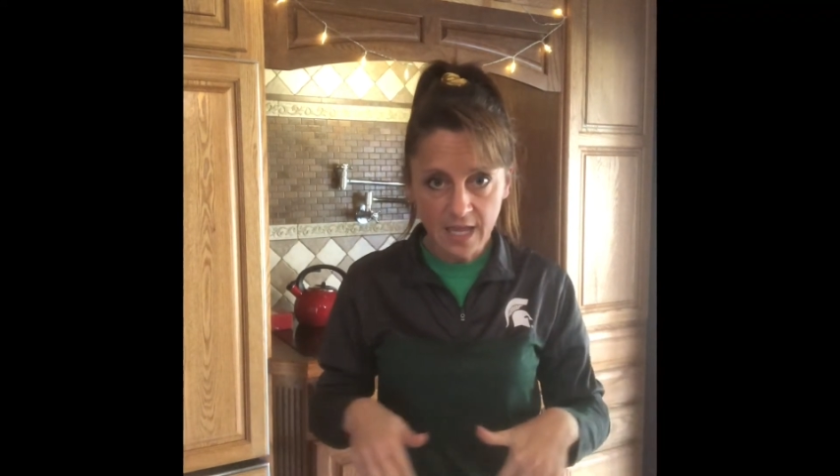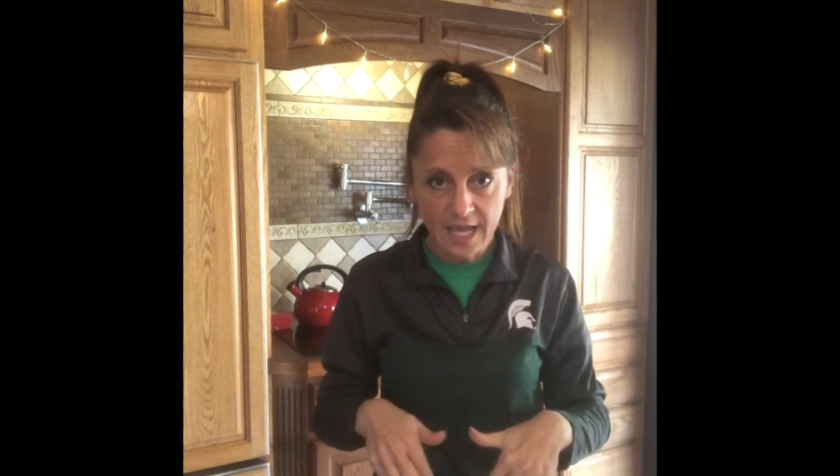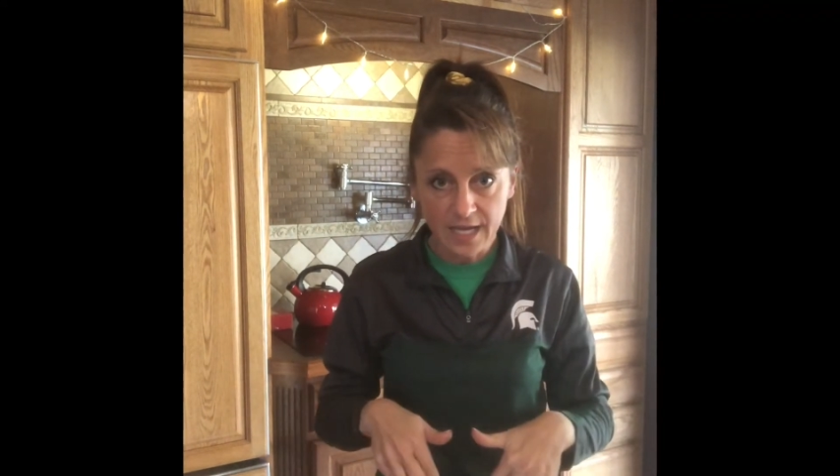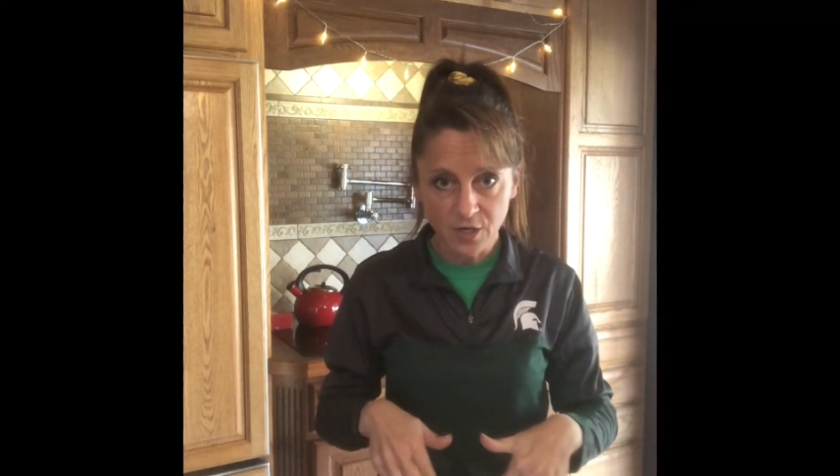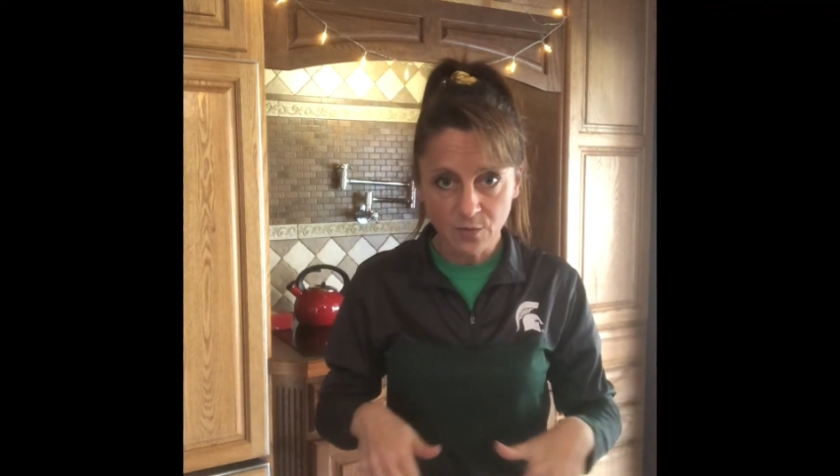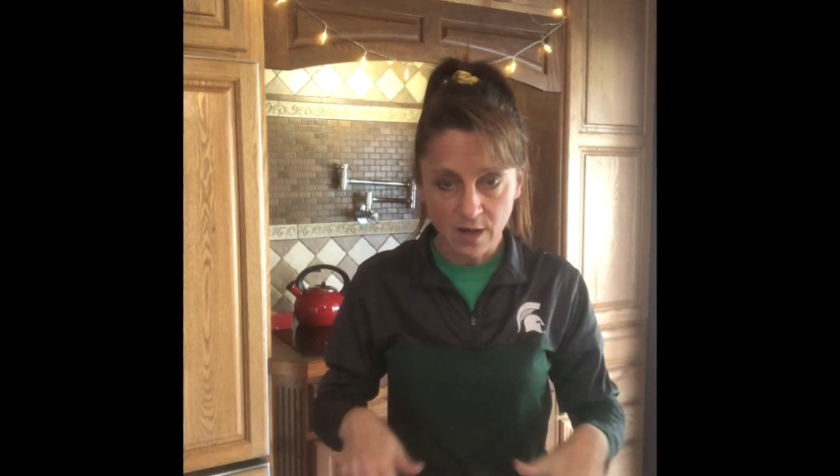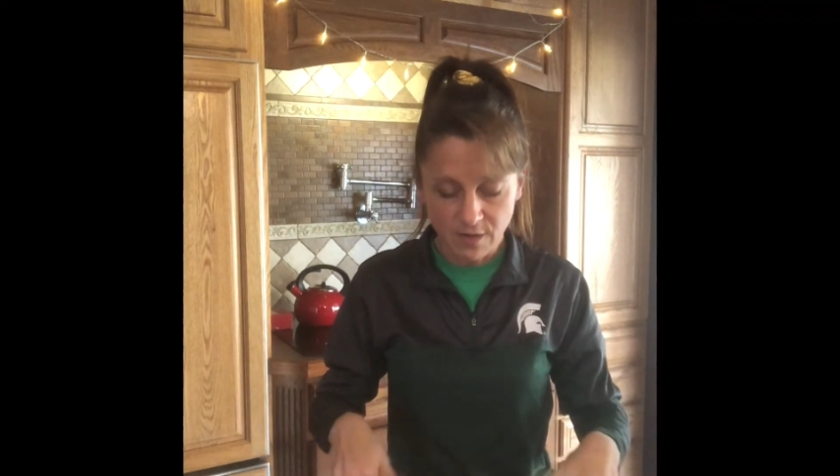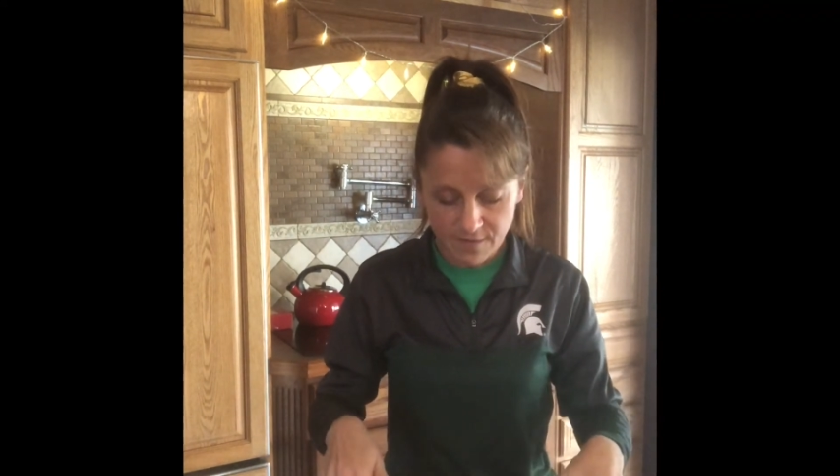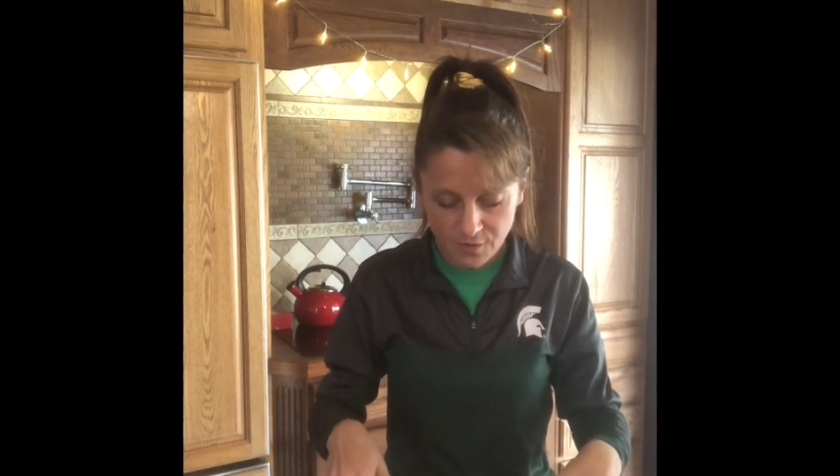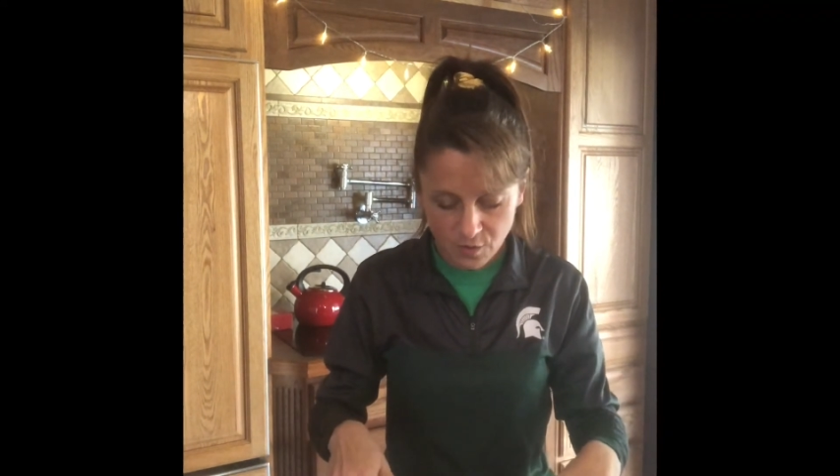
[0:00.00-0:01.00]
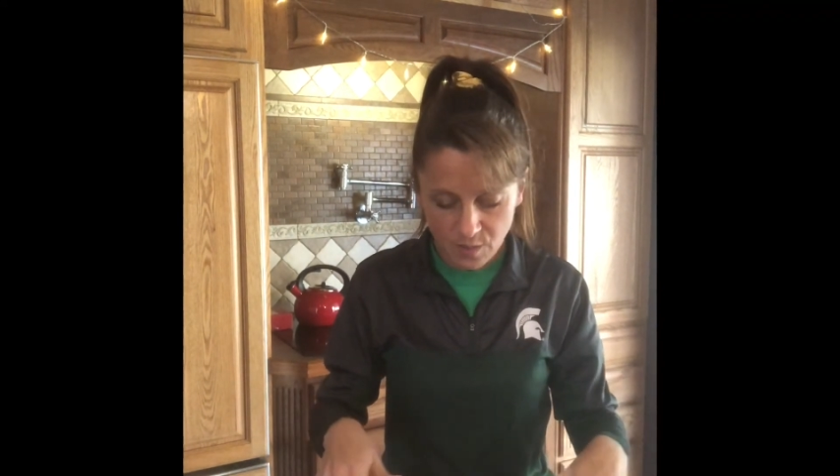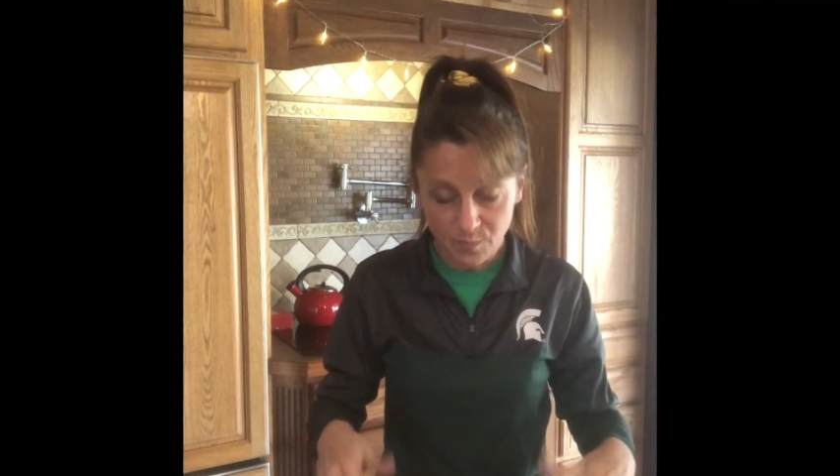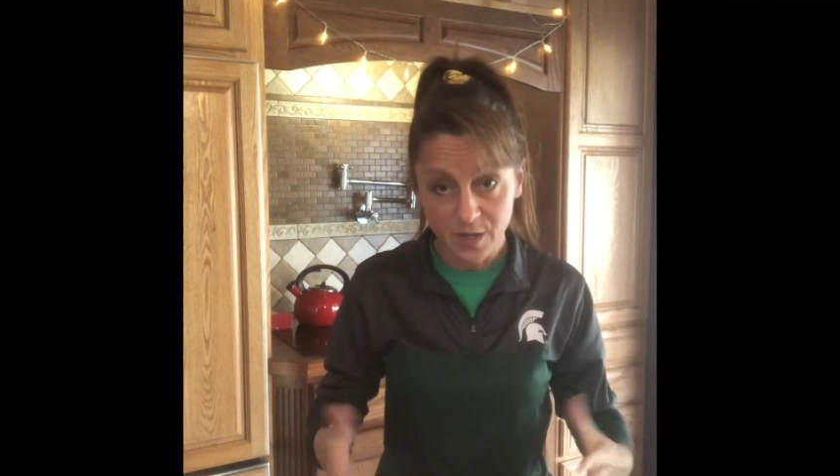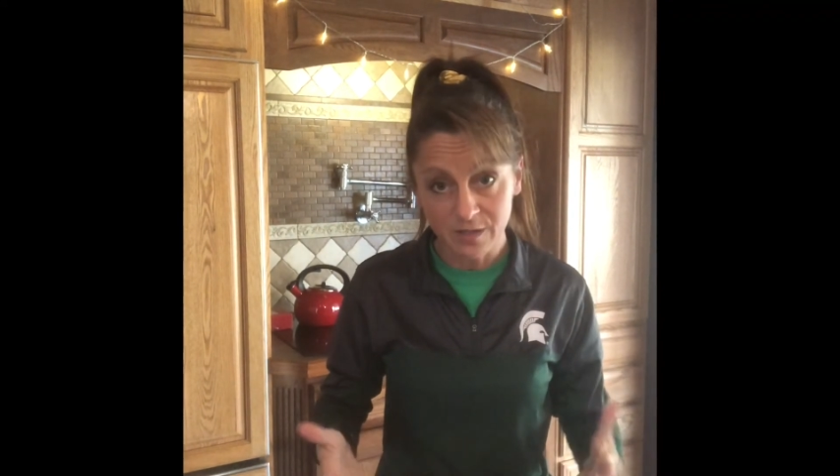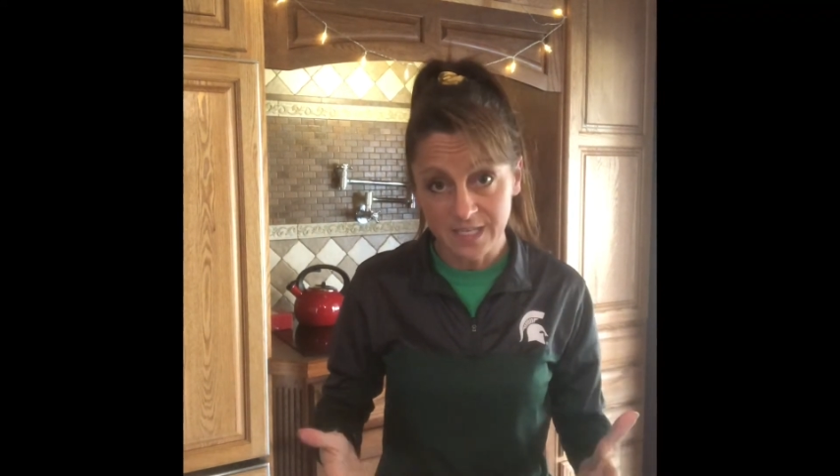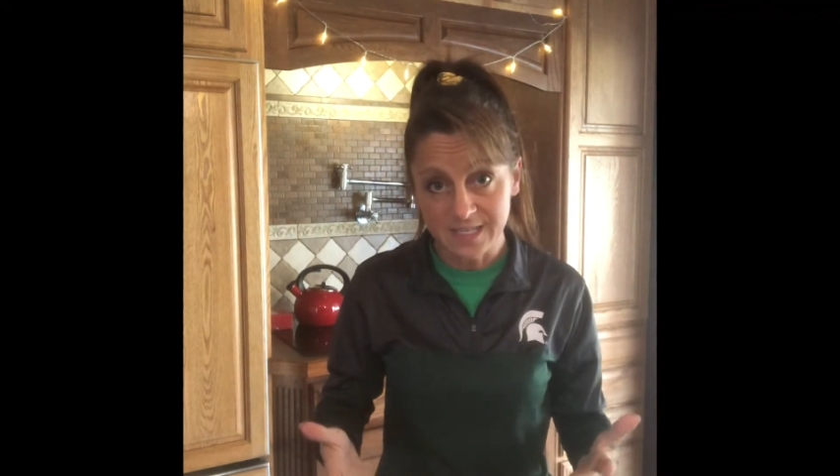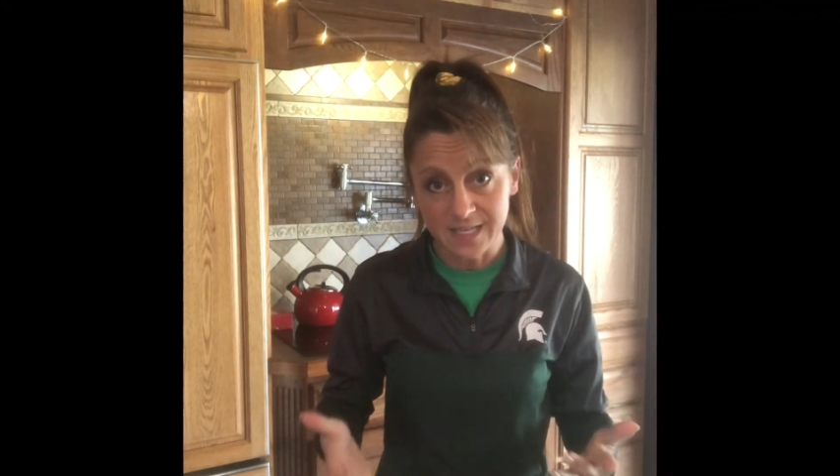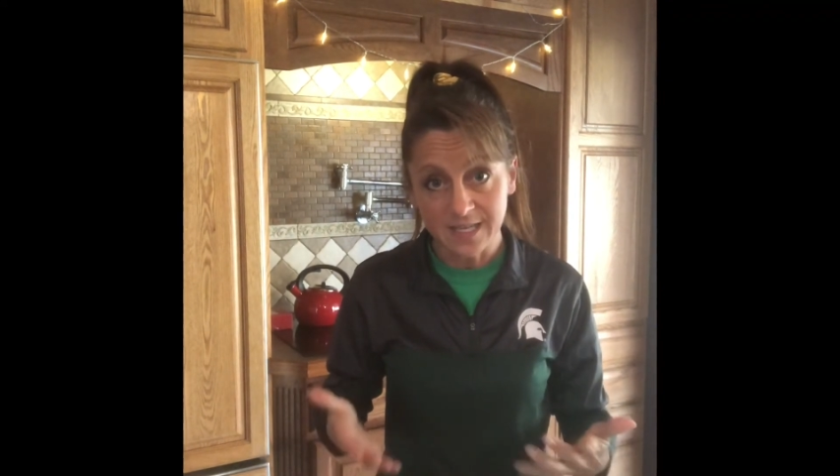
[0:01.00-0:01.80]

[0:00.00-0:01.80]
hanging around if you can barely see.